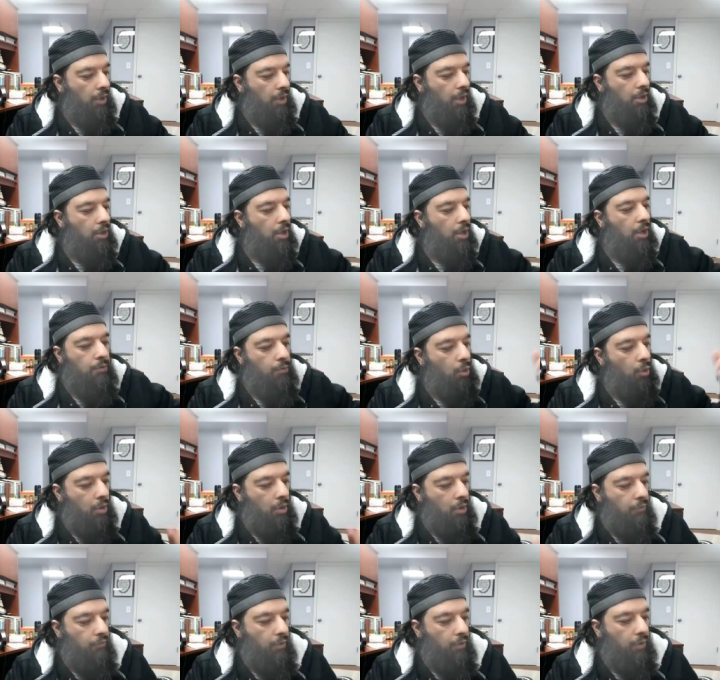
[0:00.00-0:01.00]
a
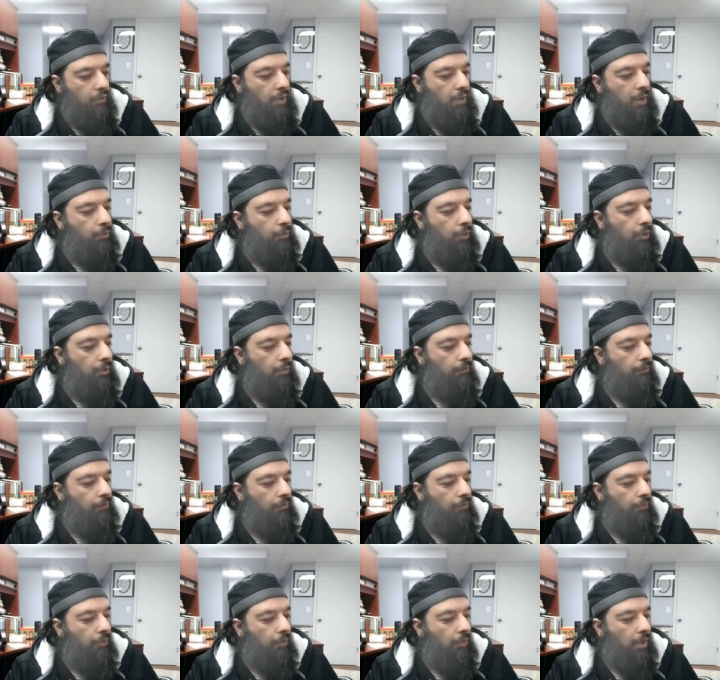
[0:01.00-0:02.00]
lawnmower, for example,
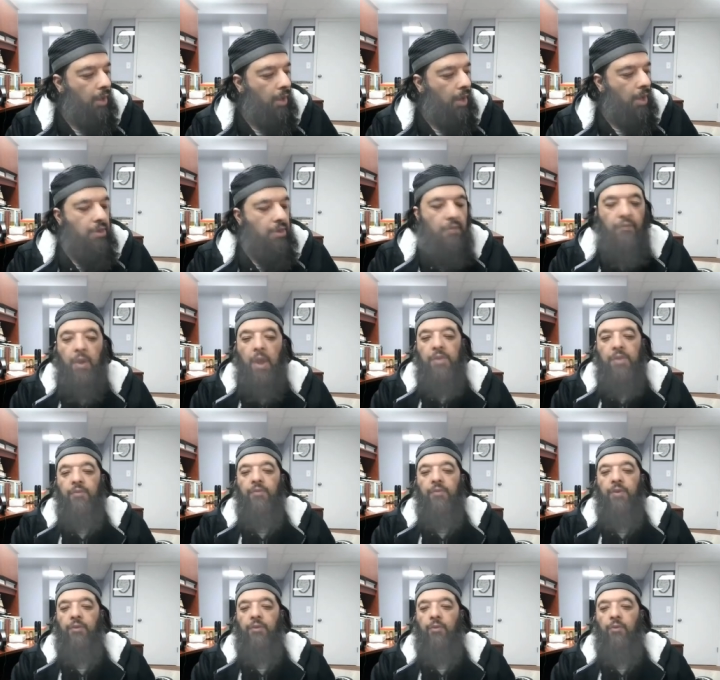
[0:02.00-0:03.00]
and the father
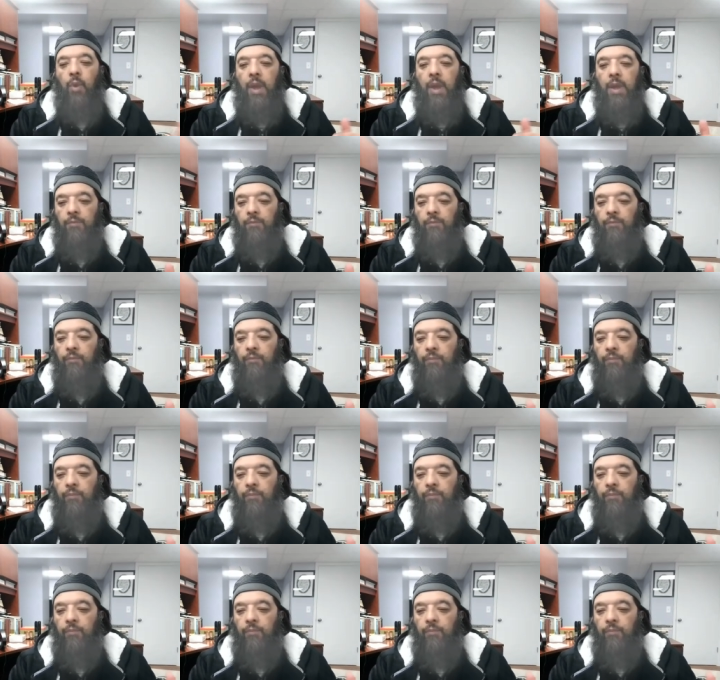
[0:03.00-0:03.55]
feels, wait,